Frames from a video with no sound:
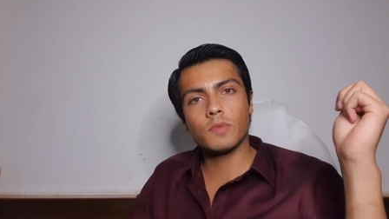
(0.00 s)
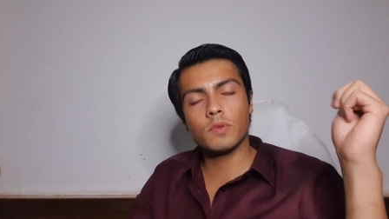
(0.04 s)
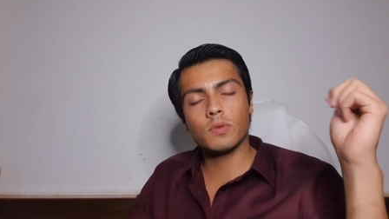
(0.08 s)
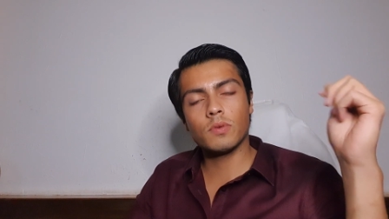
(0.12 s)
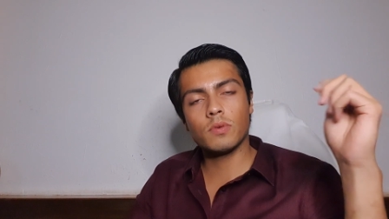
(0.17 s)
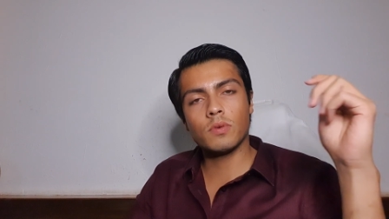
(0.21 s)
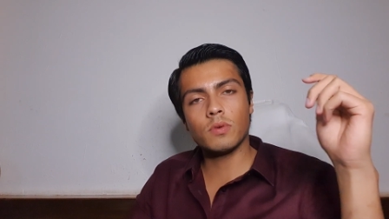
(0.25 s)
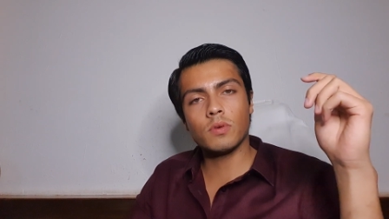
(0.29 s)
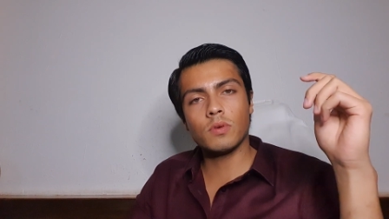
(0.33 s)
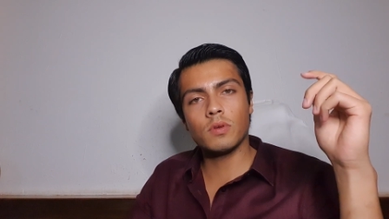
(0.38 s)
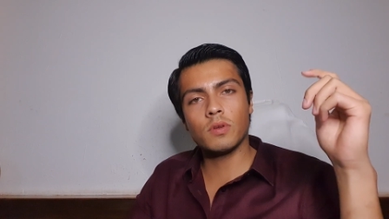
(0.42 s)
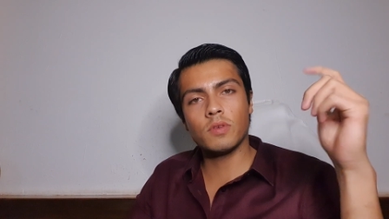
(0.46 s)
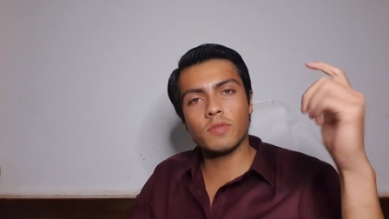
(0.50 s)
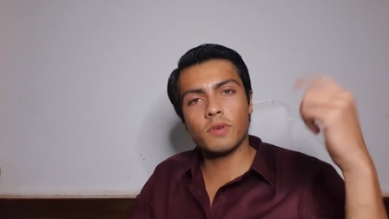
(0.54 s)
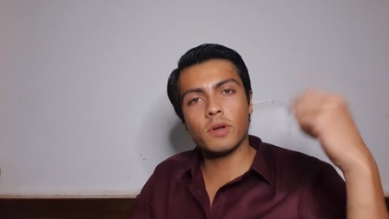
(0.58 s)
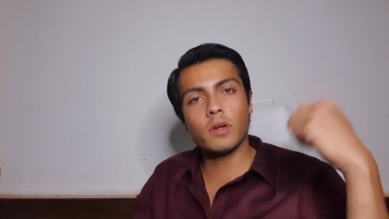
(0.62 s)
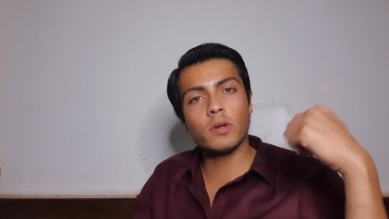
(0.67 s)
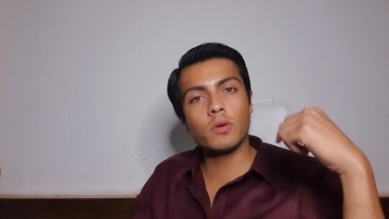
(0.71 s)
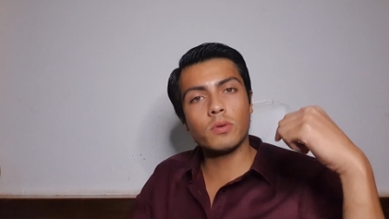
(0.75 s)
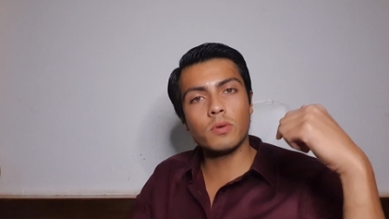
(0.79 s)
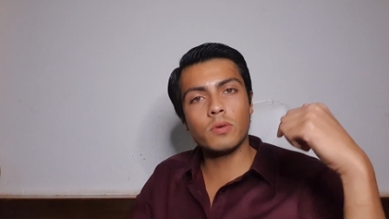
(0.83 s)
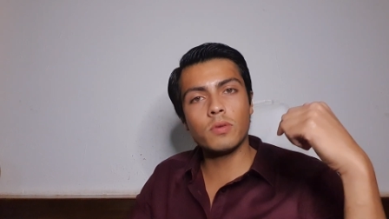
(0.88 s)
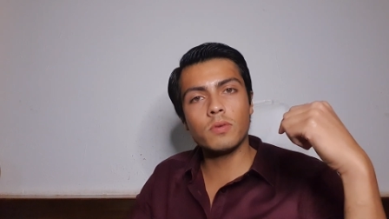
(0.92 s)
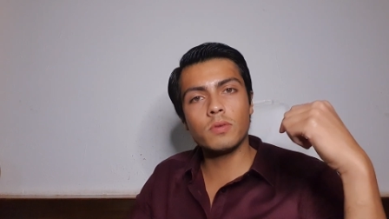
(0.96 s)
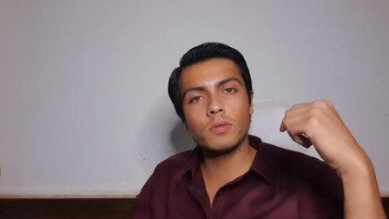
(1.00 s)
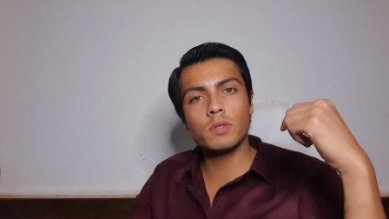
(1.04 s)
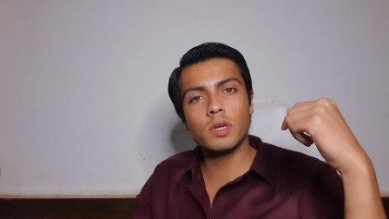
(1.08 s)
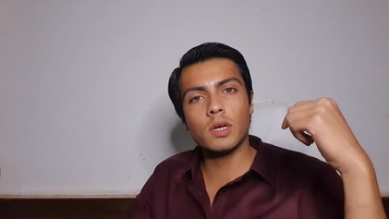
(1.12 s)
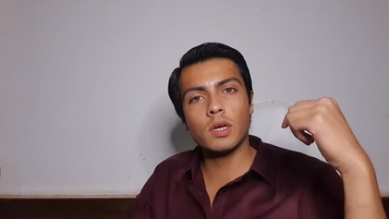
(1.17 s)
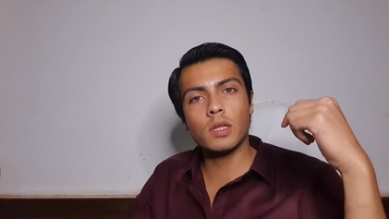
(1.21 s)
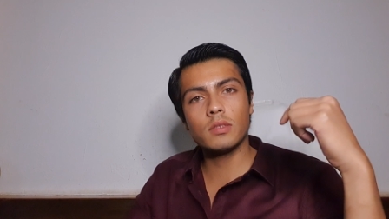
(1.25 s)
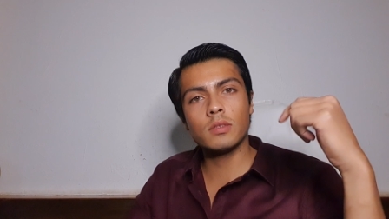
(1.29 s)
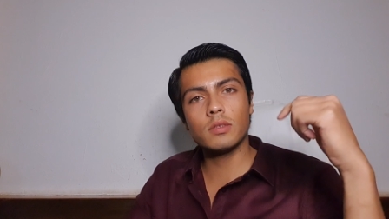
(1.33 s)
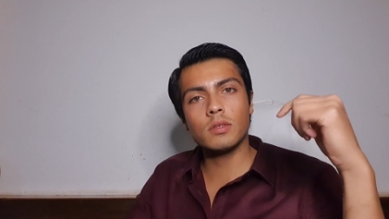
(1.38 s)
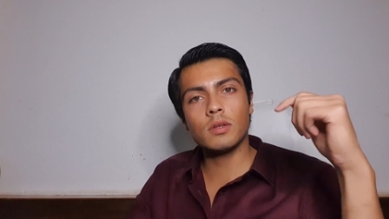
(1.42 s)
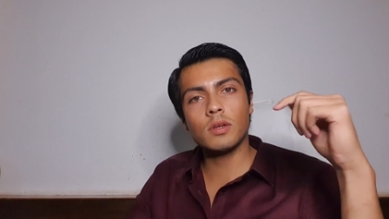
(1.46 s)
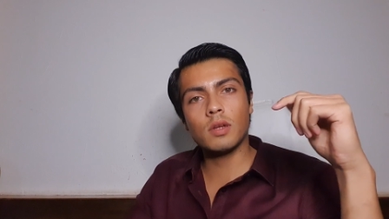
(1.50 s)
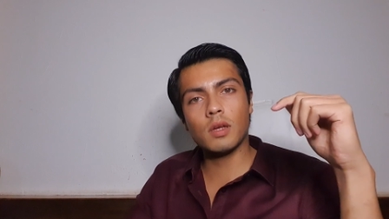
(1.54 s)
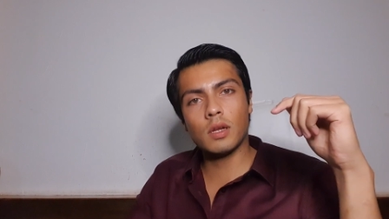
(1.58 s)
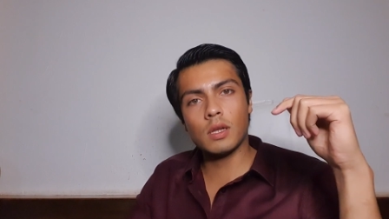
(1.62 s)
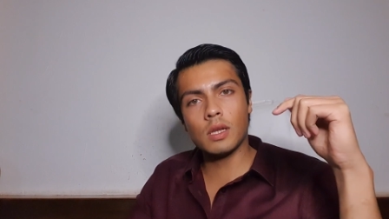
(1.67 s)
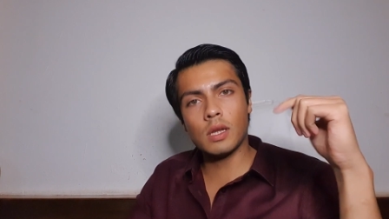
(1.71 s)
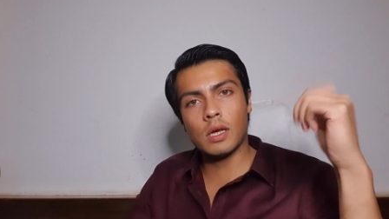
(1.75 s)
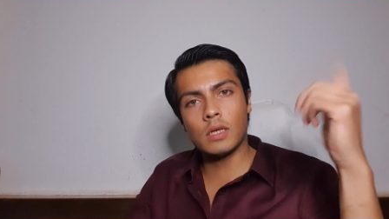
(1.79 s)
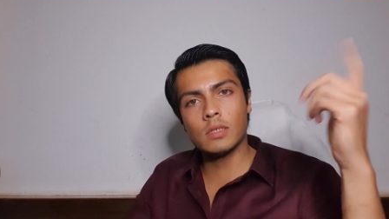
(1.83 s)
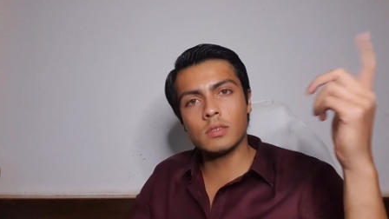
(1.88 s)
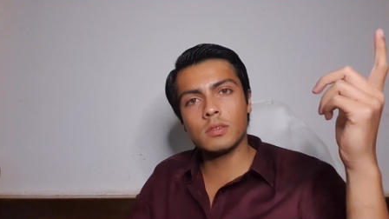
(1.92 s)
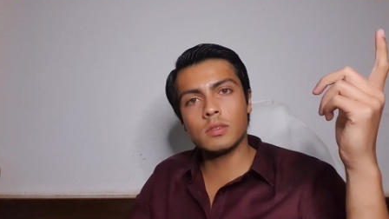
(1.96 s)
Or if I don't know the answer, I'll
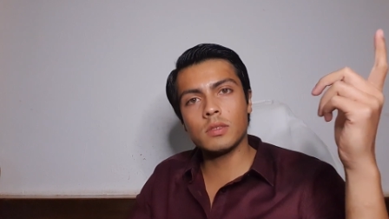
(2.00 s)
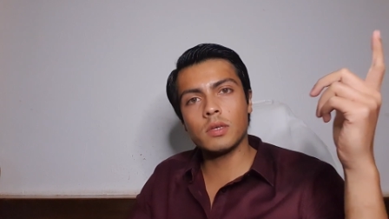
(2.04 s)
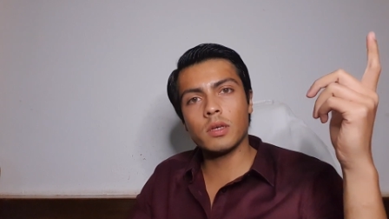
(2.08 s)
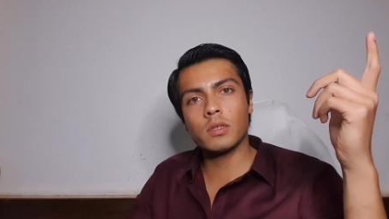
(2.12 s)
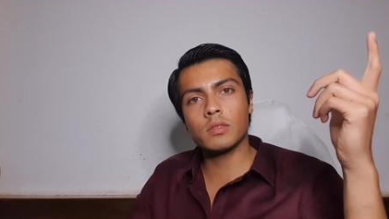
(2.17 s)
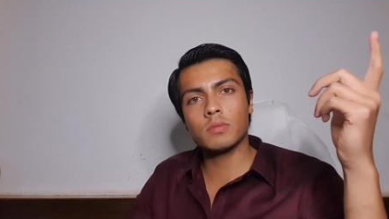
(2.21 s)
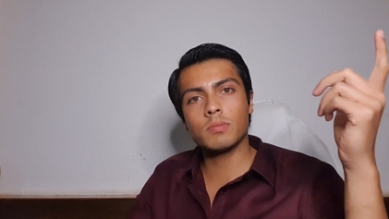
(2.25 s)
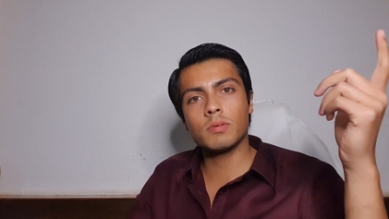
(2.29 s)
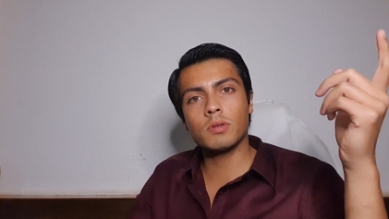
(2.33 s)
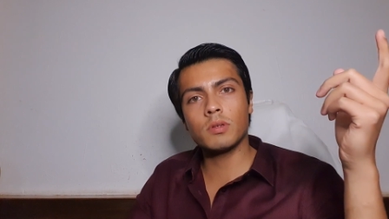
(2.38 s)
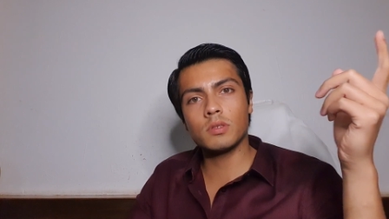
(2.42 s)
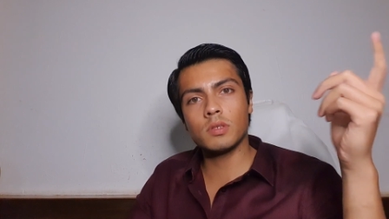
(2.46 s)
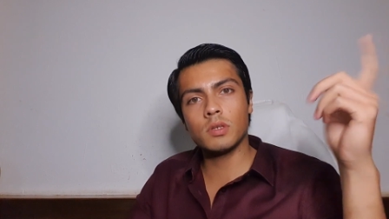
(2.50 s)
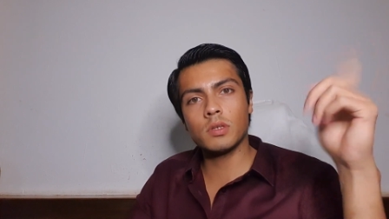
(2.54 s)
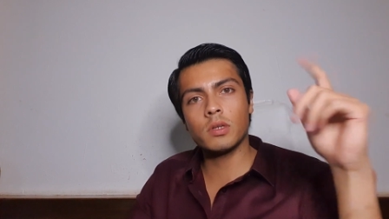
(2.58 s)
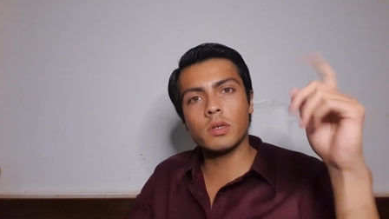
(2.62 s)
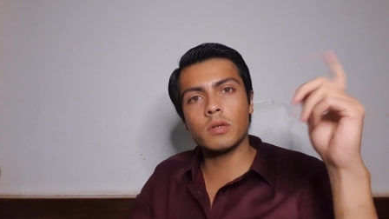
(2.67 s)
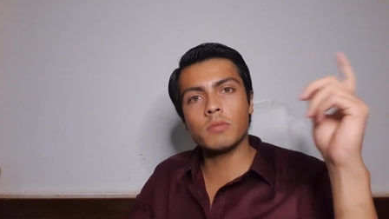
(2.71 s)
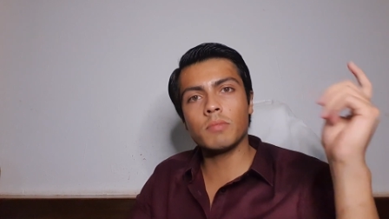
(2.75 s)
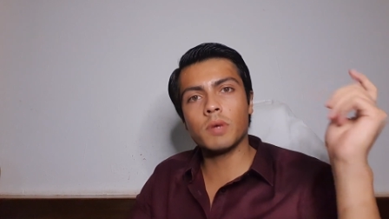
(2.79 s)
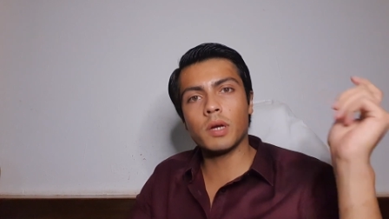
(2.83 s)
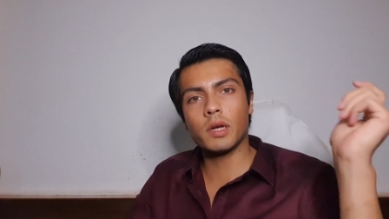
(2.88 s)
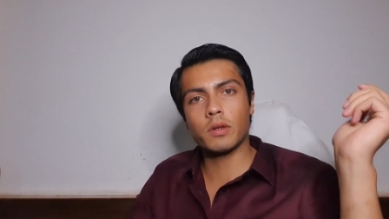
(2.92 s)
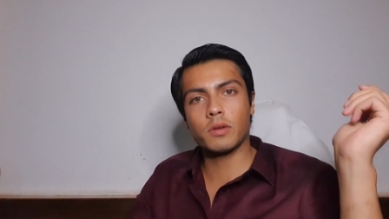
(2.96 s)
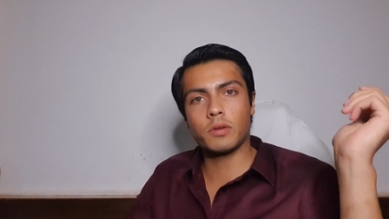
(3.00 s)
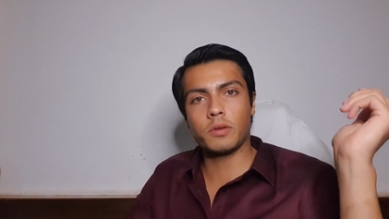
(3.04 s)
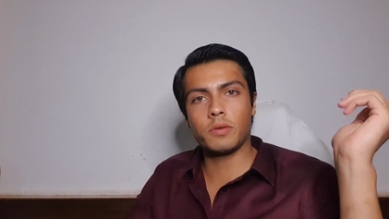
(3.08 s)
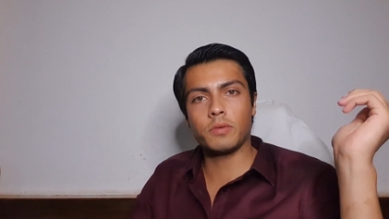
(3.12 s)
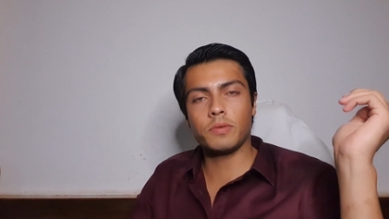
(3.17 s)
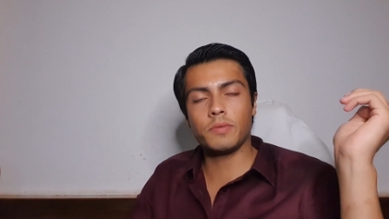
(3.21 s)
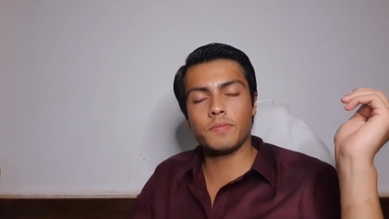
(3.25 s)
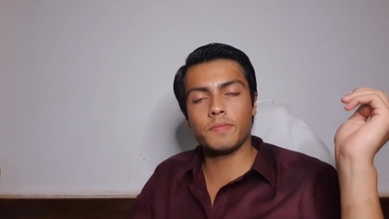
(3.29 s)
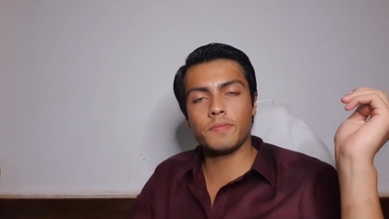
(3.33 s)
ask the experts and get back to you.